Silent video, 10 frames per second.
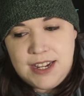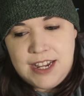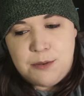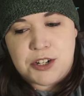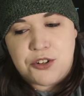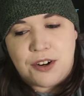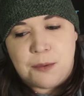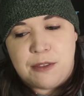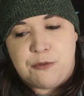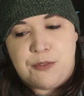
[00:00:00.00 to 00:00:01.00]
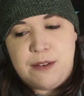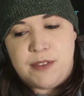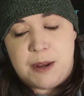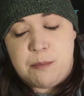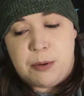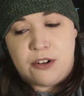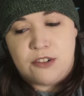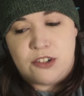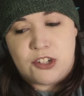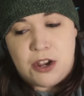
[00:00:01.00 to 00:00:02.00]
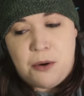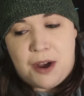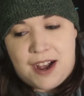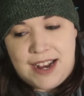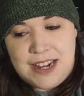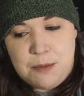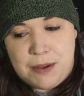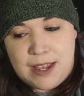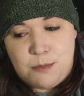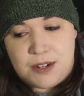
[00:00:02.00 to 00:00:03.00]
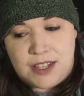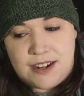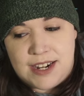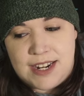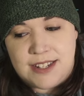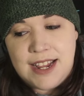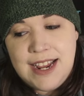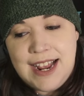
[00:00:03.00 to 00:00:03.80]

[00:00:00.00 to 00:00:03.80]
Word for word: He was struck with a fever that burned so hot he became delirious,